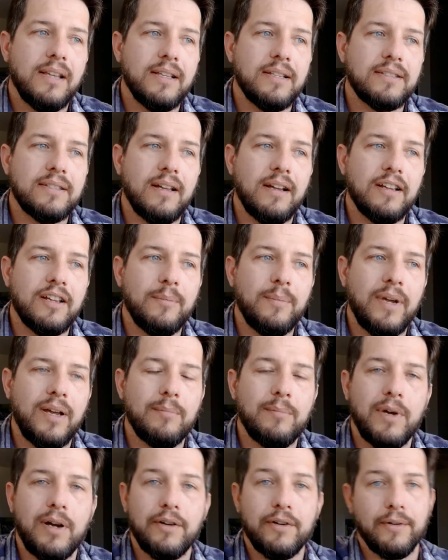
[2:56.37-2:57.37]
let's talk
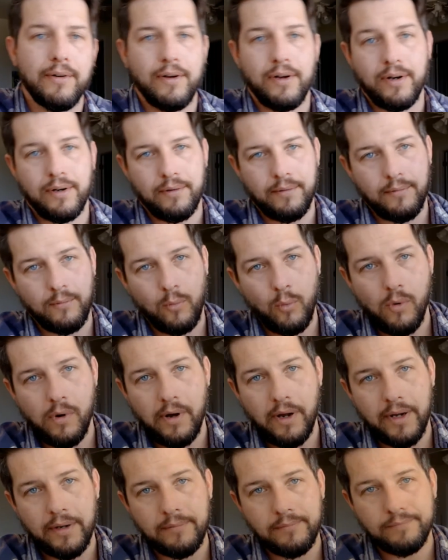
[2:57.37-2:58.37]
about modern art.
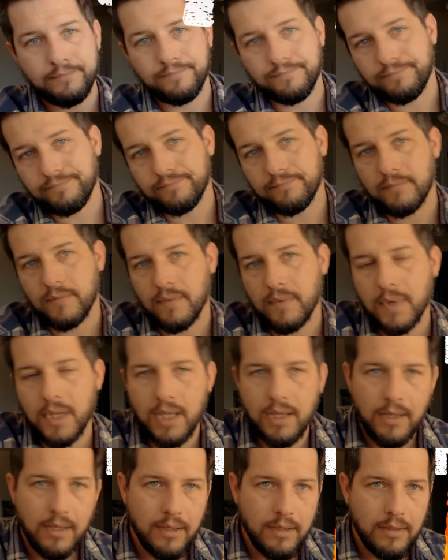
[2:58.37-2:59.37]
1.
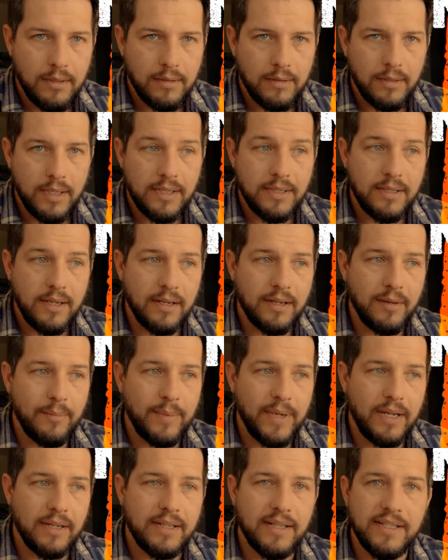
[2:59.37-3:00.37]
Let's talk
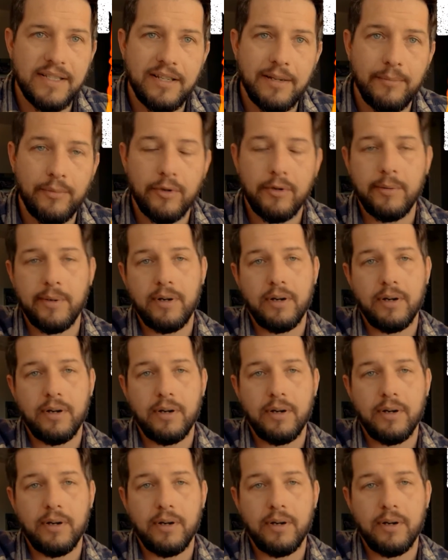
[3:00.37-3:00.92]
about contemporary